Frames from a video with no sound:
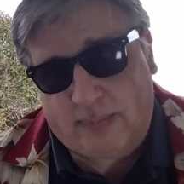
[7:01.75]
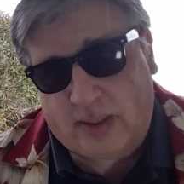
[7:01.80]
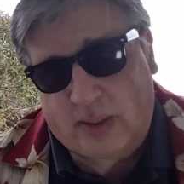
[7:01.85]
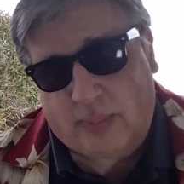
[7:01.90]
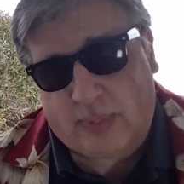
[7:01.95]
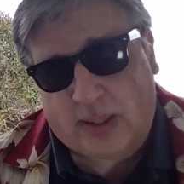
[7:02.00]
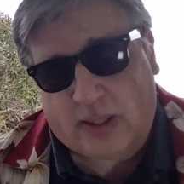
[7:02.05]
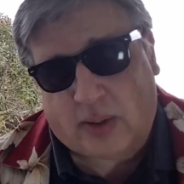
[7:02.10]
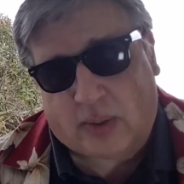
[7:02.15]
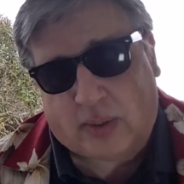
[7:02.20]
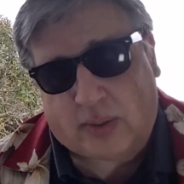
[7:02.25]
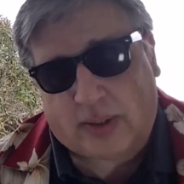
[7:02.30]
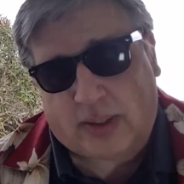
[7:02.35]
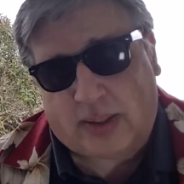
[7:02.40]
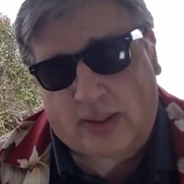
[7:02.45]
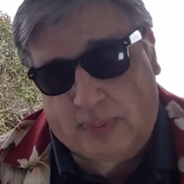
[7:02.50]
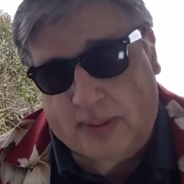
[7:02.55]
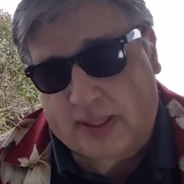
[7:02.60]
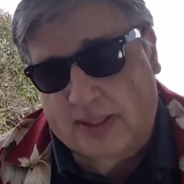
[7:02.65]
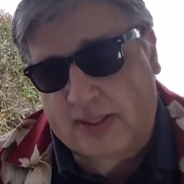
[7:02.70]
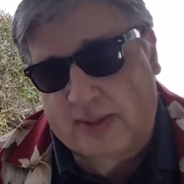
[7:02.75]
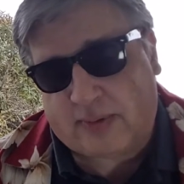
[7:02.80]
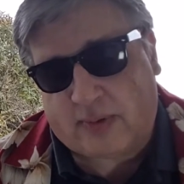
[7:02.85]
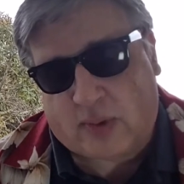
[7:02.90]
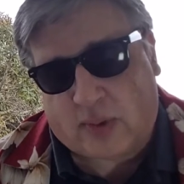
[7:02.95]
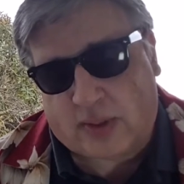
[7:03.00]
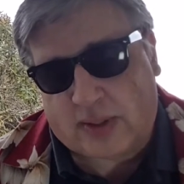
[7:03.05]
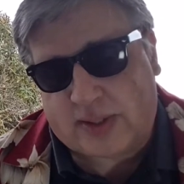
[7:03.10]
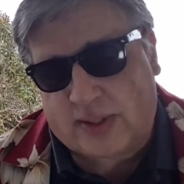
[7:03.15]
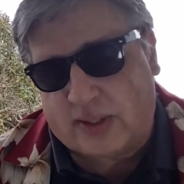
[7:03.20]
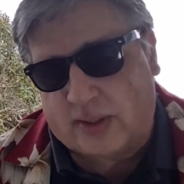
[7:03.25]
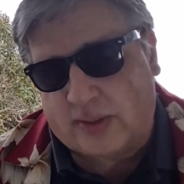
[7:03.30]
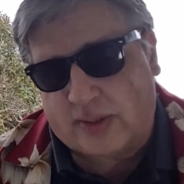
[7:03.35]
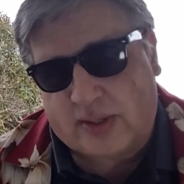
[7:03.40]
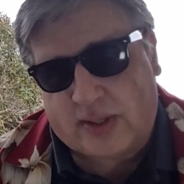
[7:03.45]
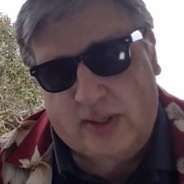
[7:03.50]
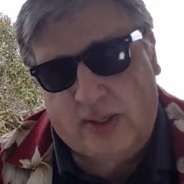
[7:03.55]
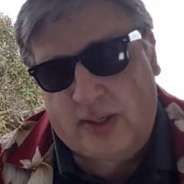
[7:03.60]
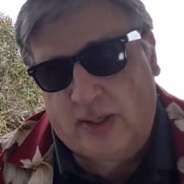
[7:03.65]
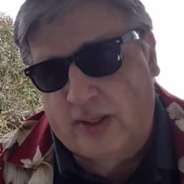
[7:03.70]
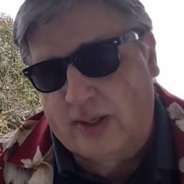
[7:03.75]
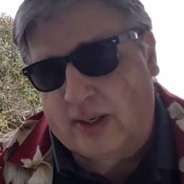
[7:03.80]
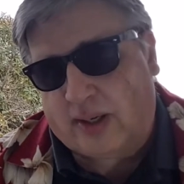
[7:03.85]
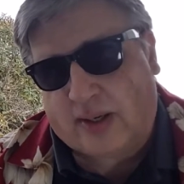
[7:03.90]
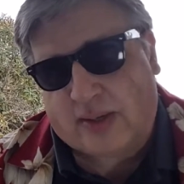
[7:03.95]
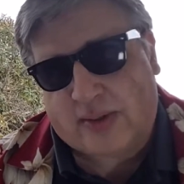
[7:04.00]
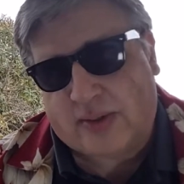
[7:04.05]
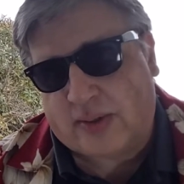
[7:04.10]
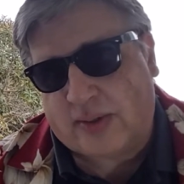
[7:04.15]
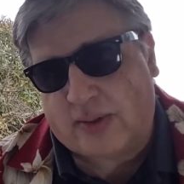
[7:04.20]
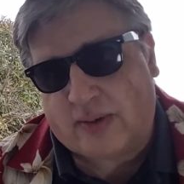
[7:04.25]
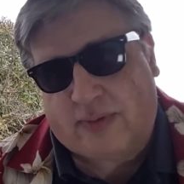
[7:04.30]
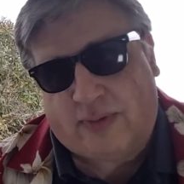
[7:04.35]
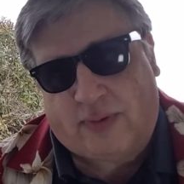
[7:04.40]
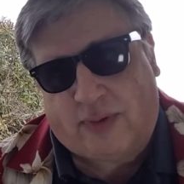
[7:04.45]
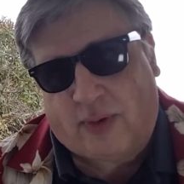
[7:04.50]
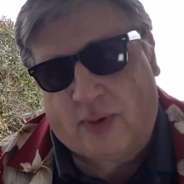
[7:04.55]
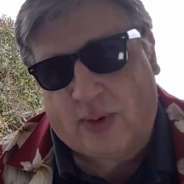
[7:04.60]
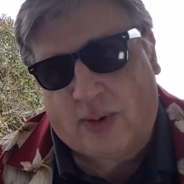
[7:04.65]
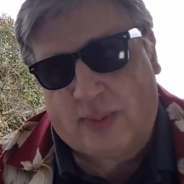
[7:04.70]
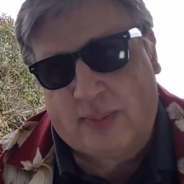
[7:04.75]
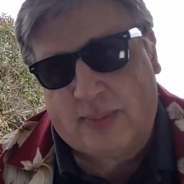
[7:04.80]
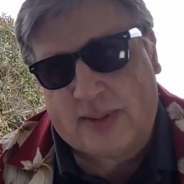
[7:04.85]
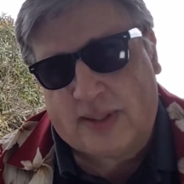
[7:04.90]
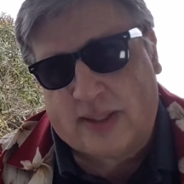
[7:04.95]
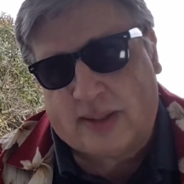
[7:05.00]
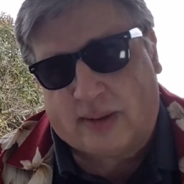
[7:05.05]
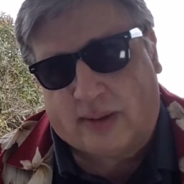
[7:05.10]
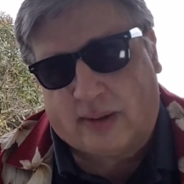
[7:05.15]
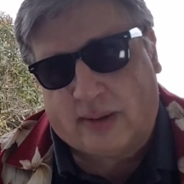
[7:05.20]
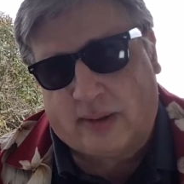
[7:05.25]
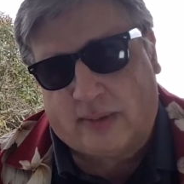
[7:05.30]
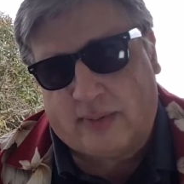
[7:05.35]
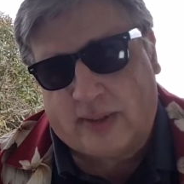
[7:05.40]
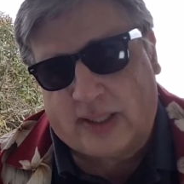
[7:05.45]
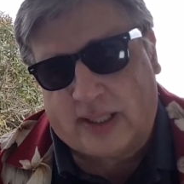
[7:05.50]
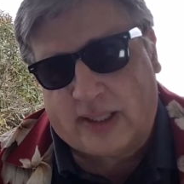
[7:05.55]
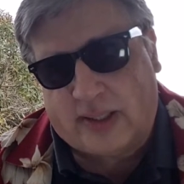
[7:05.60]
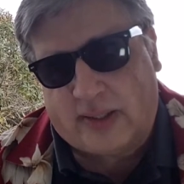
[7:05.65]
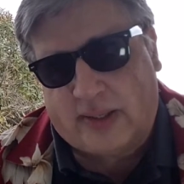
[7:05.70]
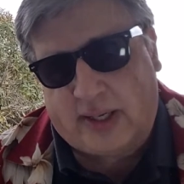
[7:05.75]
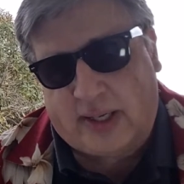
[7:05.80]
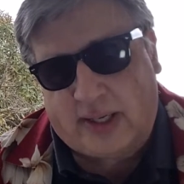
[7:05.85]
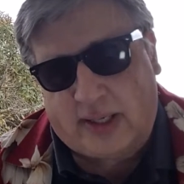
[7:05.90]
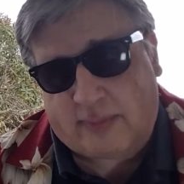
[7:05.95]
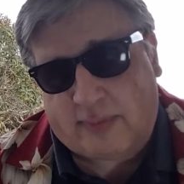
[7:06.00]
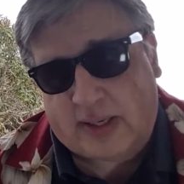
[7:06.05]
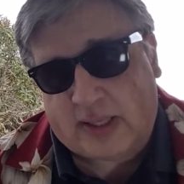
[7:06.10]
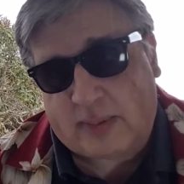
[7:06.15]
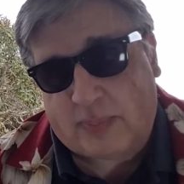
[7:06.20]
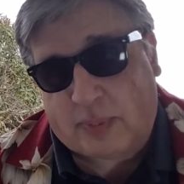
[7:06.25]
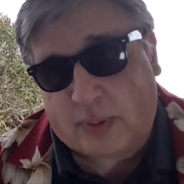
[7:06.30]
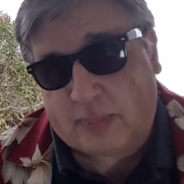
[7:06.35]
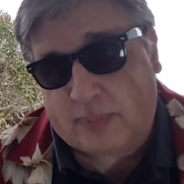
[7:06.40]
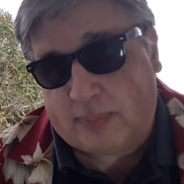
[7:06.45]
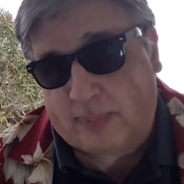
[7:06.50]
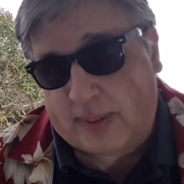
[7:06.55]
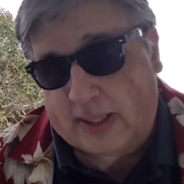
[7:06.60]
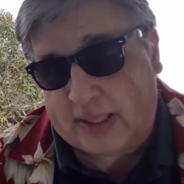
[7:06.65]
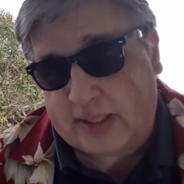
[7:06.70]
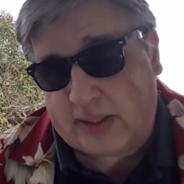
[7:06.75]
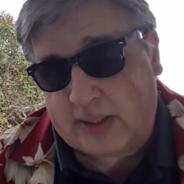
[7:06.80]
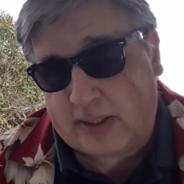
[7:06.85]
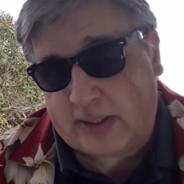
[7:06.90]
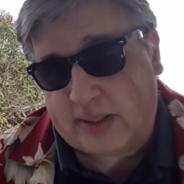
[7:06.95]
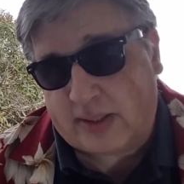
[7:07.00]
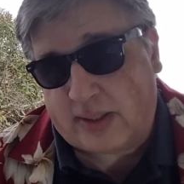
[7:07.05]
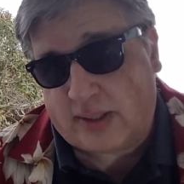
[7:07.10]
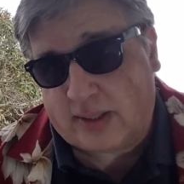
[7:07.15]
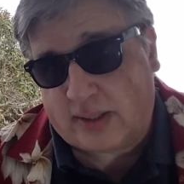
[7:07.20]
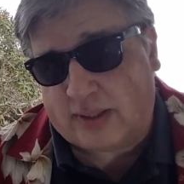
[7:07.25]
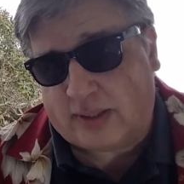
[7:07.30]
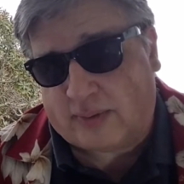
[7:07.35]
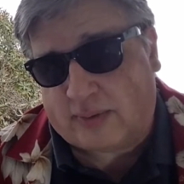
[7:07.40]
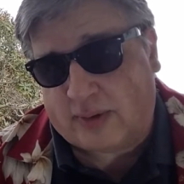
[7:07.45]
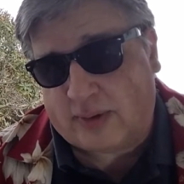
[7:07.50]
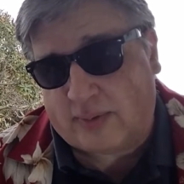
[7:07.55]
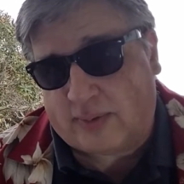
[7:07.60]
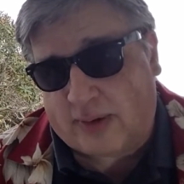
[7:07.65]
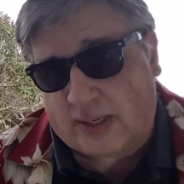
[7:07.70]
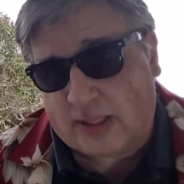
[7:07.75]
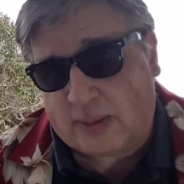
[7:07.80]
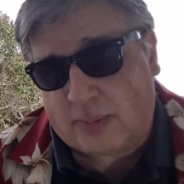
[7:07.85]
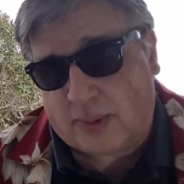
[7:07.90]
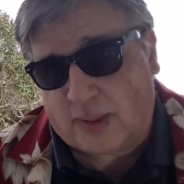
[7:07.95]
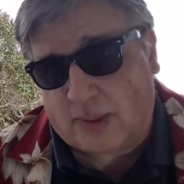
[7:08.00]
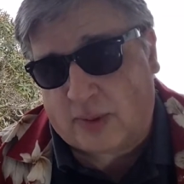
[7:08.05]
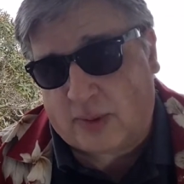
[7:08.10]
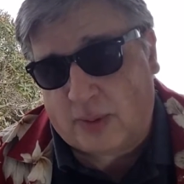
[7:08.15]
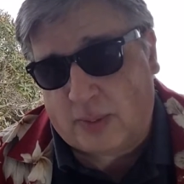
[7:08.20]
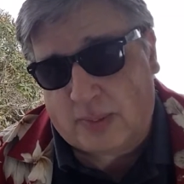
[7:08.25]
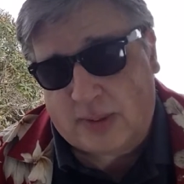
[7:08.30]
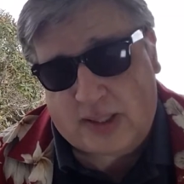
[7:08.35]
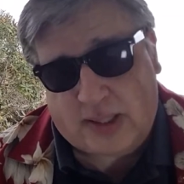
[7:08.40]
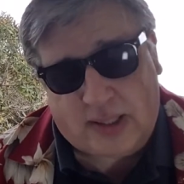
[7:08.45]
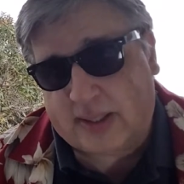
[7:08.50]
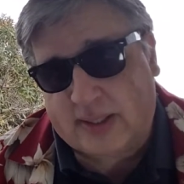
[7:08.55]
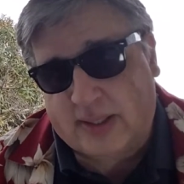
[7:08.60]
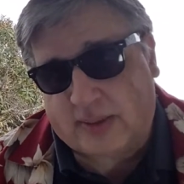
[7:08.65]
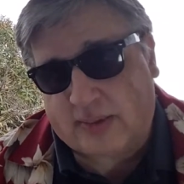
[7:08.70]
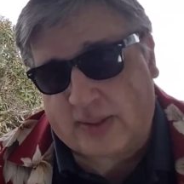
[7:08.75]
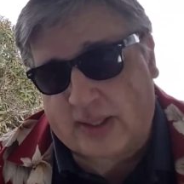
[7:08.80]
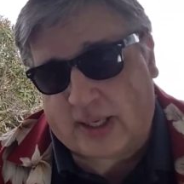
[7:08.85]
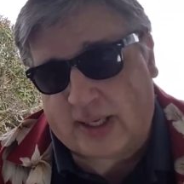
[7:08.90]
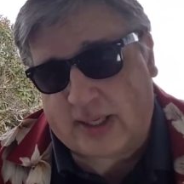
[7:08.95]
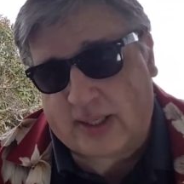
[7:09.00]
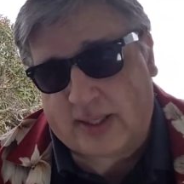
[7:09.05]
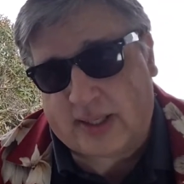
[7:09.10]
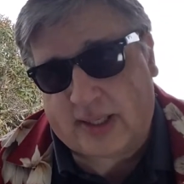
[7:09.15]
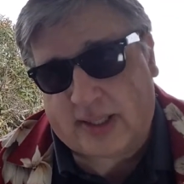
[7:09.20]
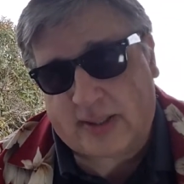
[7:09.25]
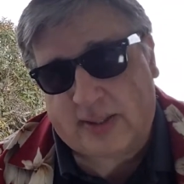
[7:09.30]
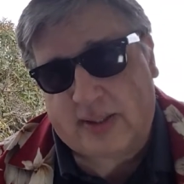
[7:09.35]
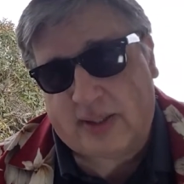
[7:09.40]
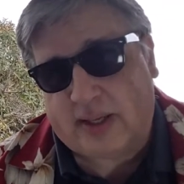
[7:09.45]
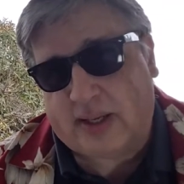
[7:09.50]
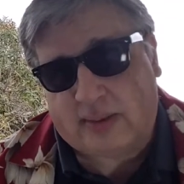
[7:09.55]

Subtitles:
you'll be golden. Plus, of course, there's all sorts of forums all over the internet, Facebook pages, different Facebook groups, those kind of things.